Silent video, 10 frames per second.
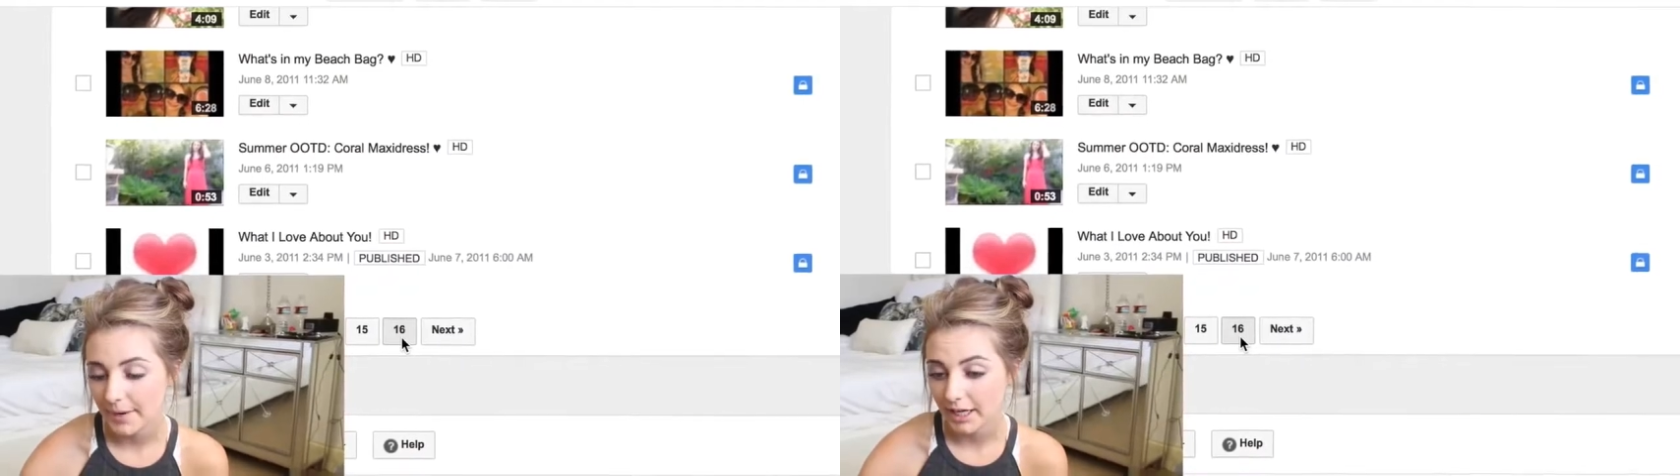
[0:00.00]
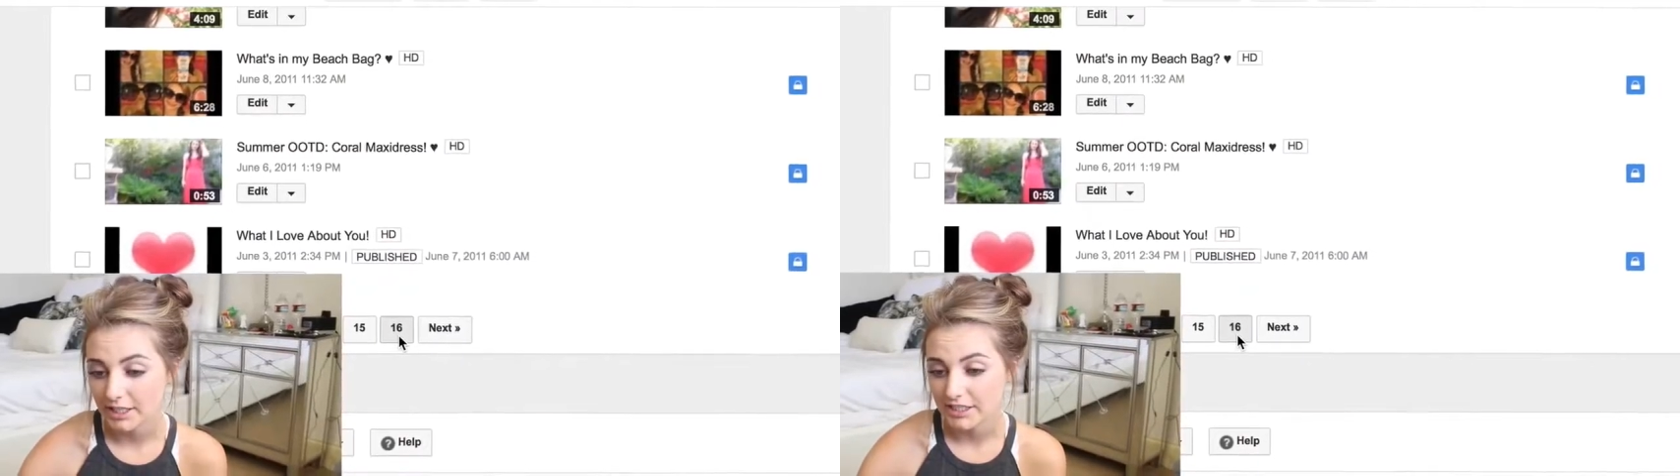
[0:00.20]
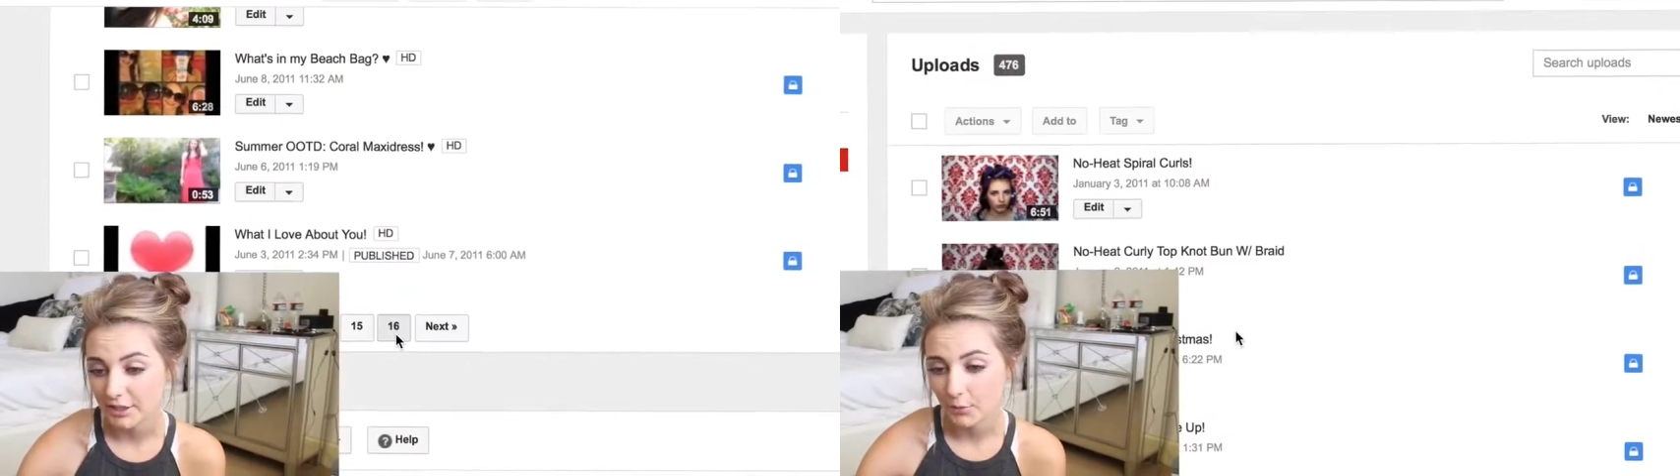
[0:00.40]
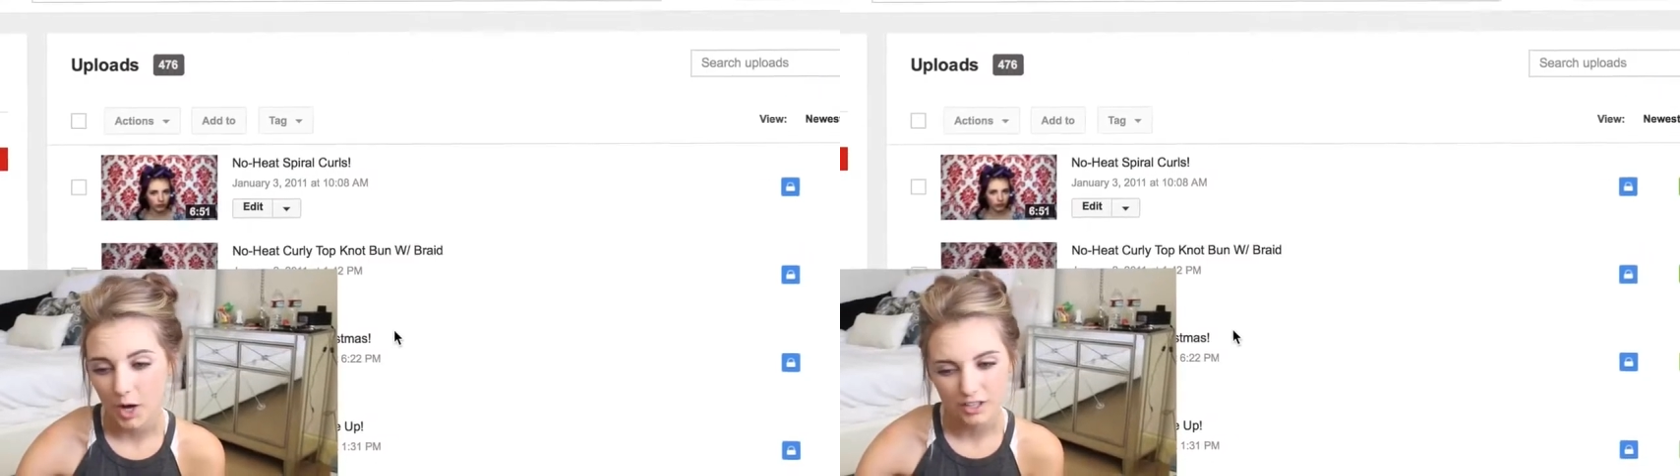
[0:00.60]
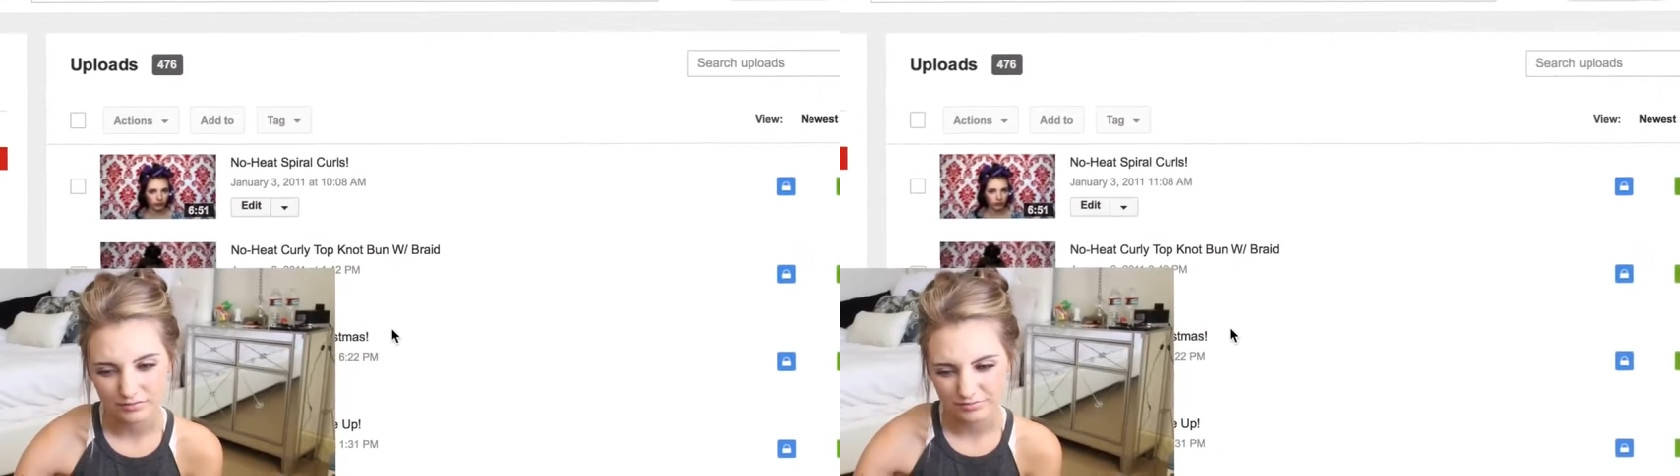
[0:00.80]
embarrassing
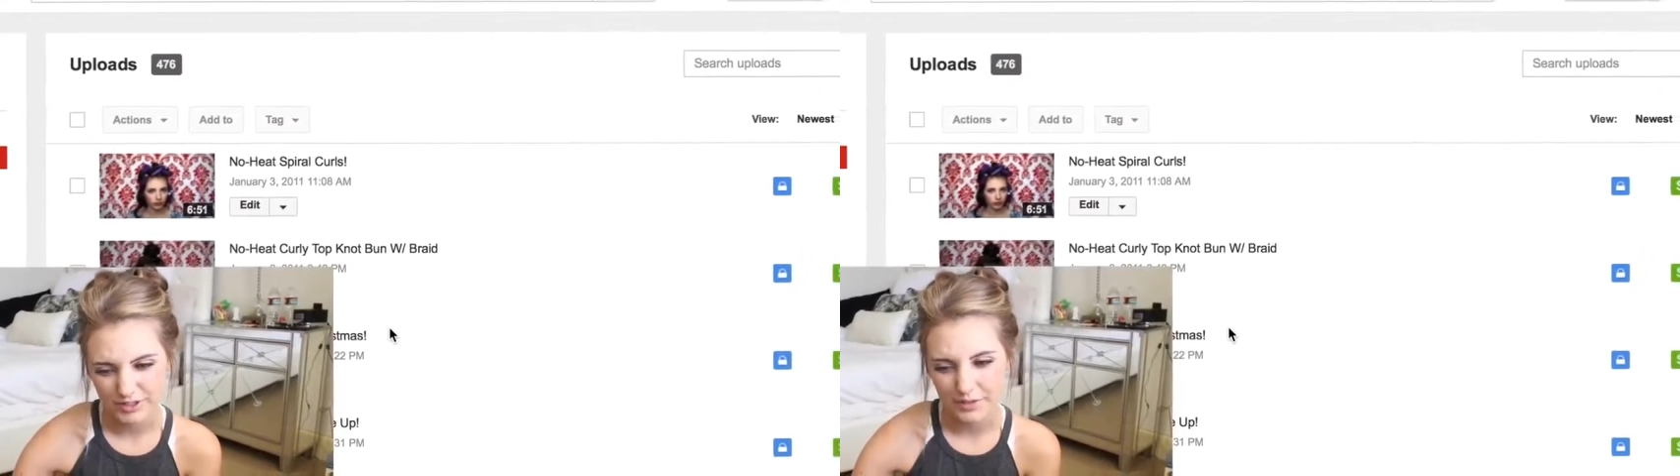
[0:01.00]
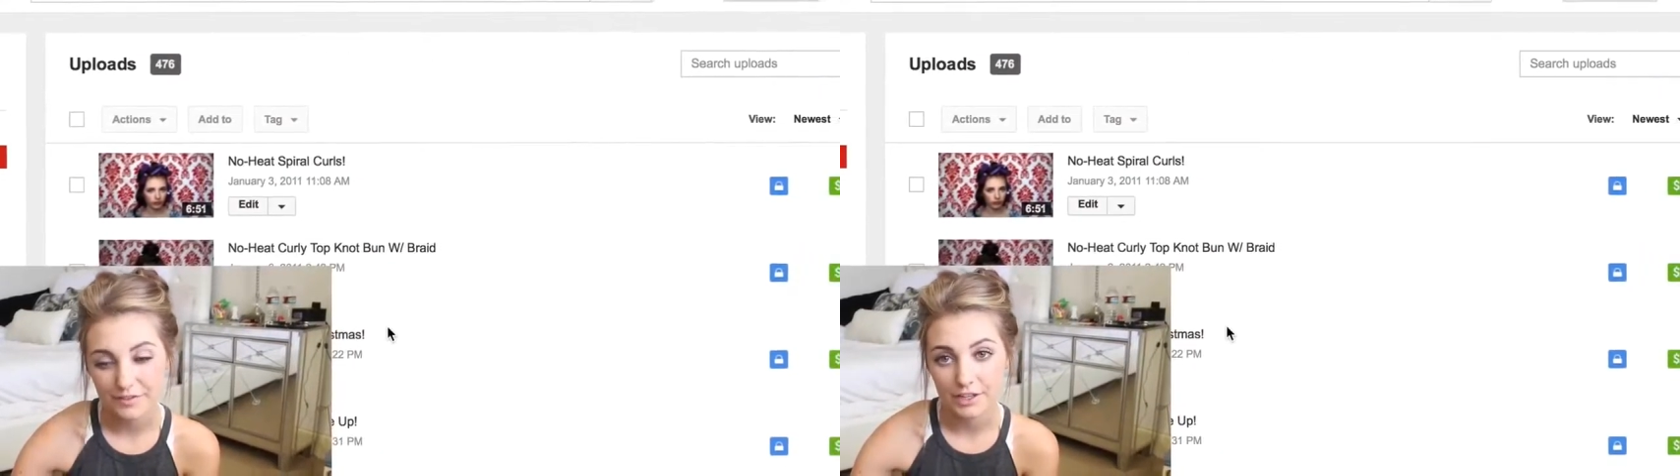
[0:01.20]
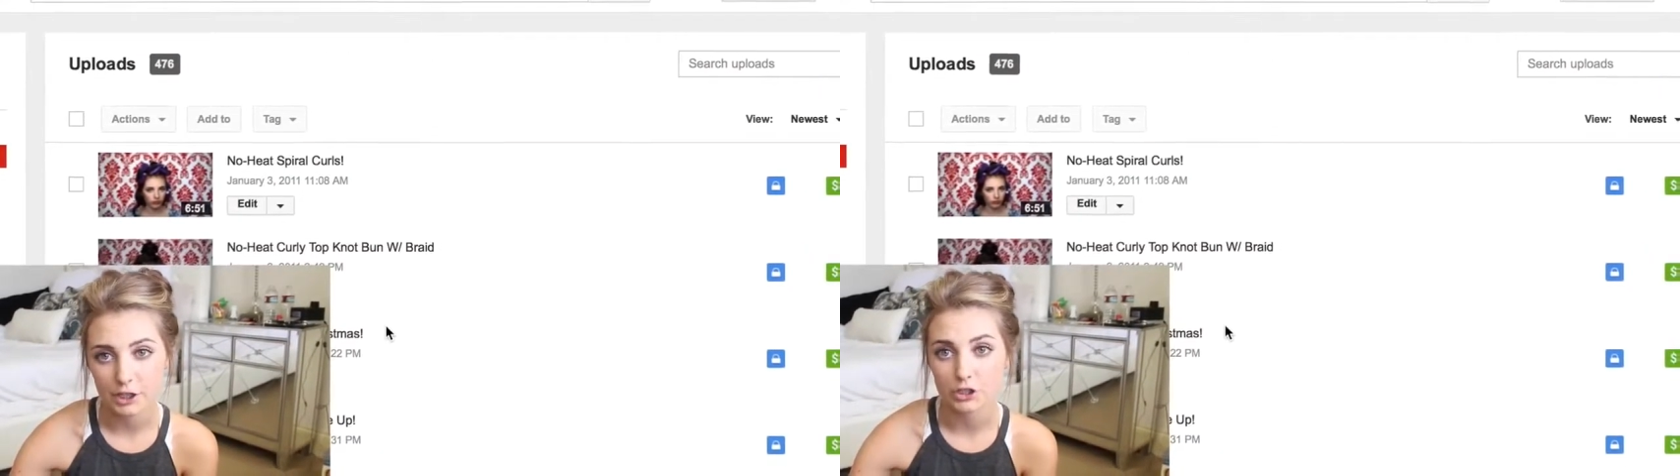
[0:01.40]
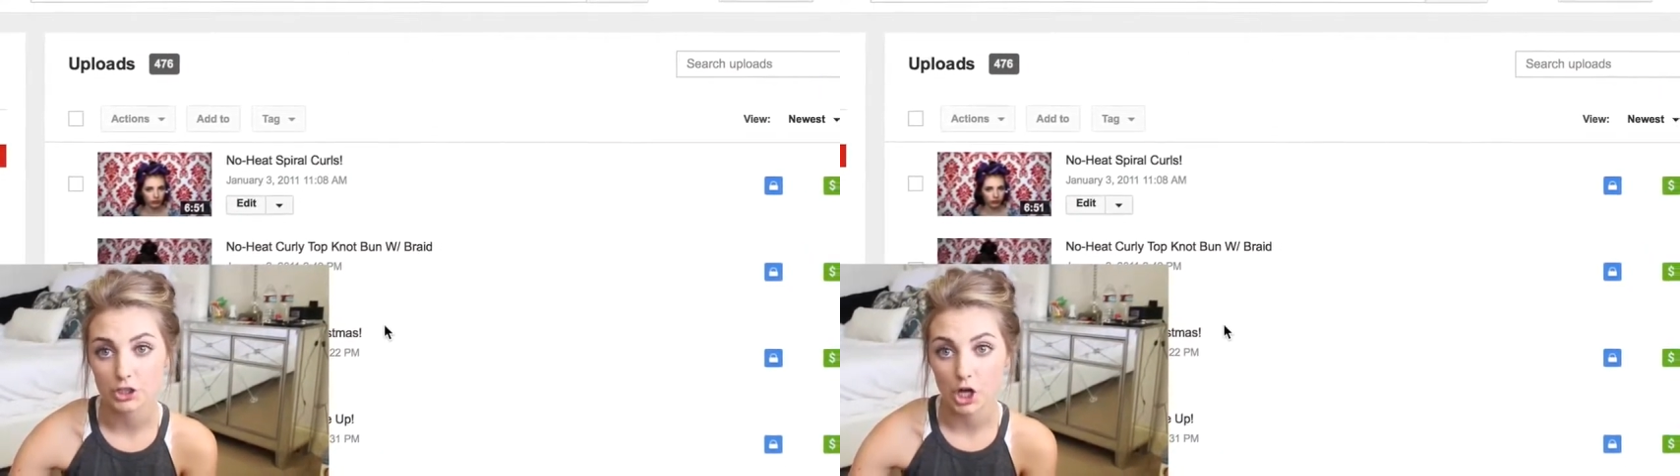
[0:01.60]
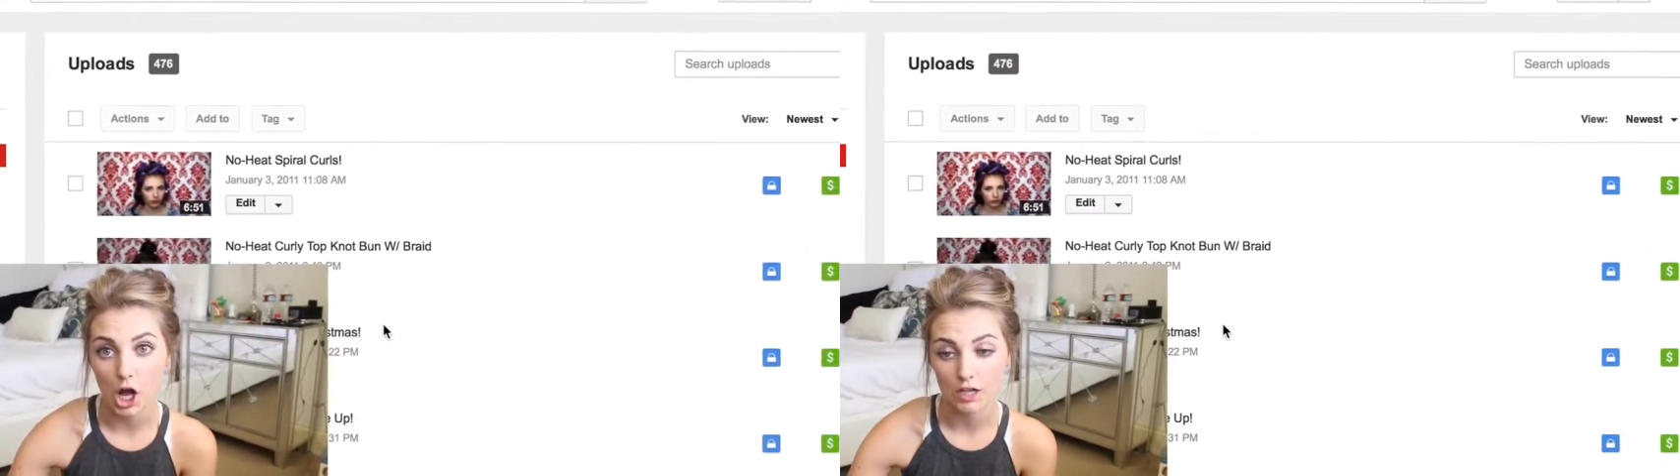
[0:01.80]
one to finish
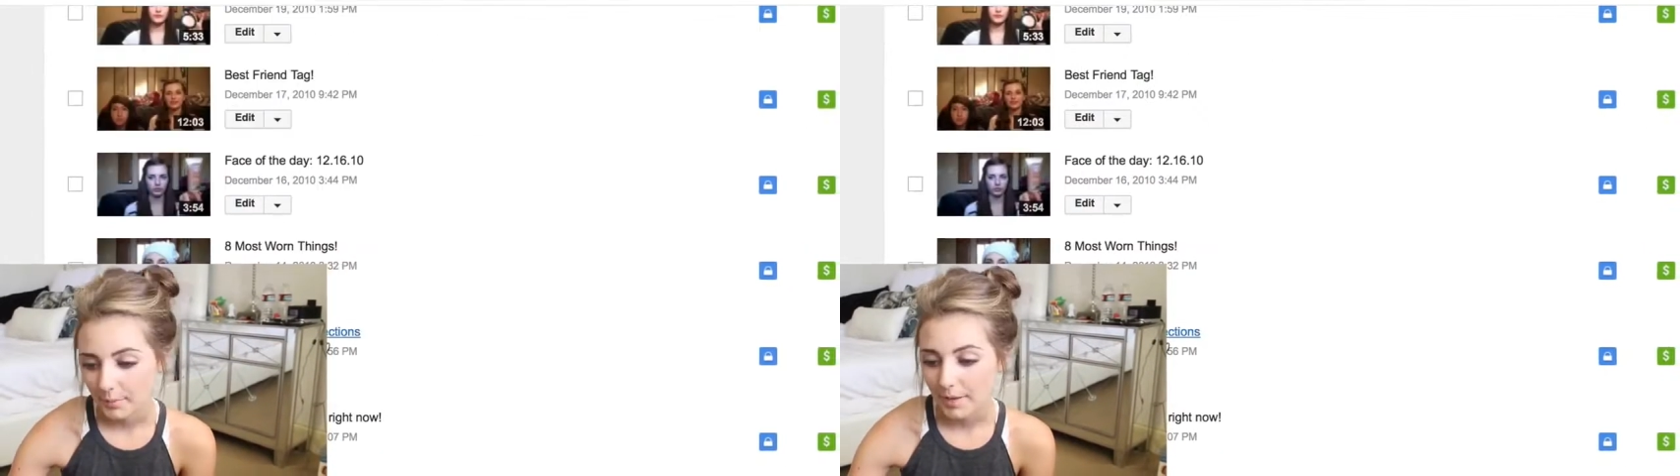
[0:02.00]
it off.